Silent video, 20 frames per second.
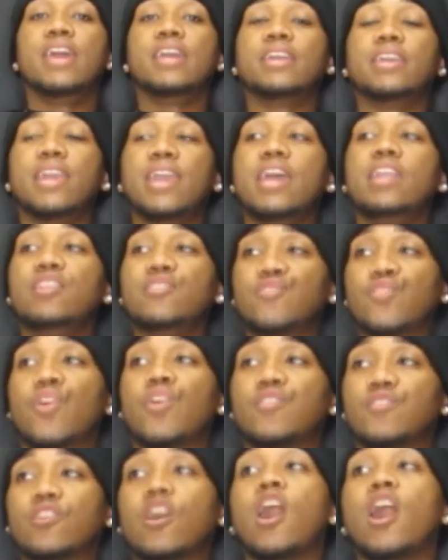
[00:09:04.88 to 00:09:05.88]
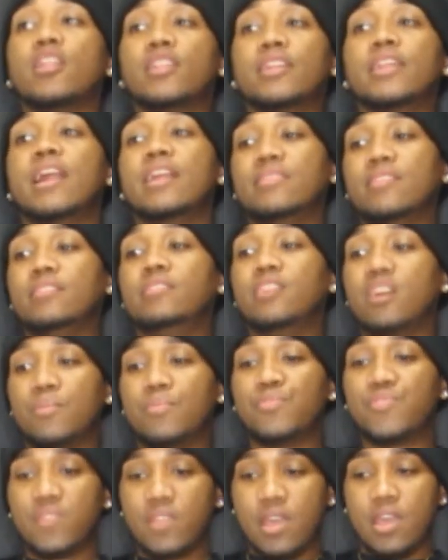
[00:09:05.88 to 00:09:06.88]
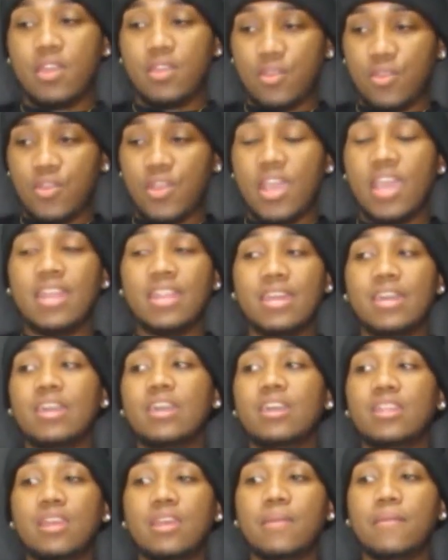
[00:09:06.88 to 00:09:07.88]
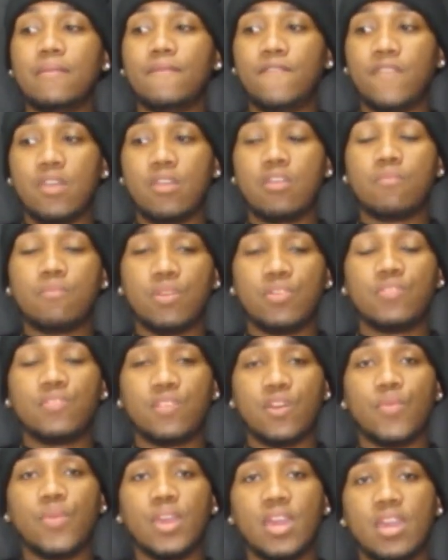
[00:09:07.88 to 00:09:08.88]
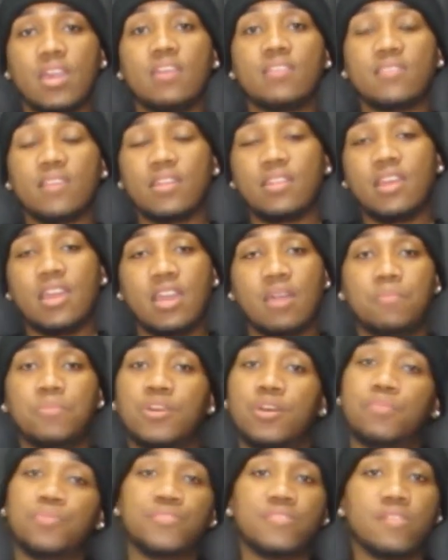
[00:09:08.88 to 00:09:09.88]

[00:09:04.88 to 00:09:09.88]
And Candace starts calling out the double standard. And it very much so is a damn double